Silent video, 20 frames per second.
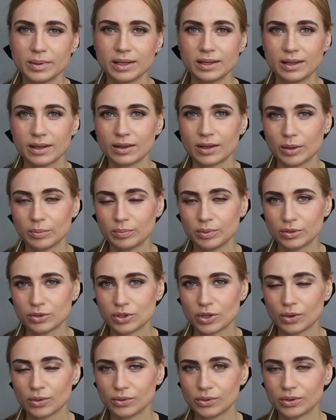bit then I put
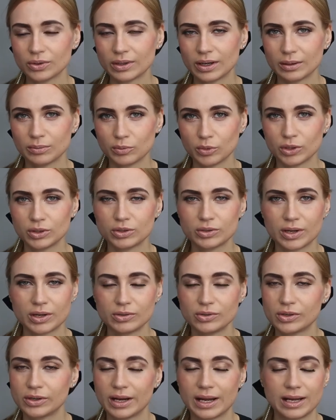toner and
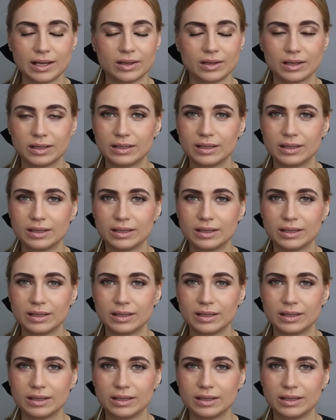moisturizer and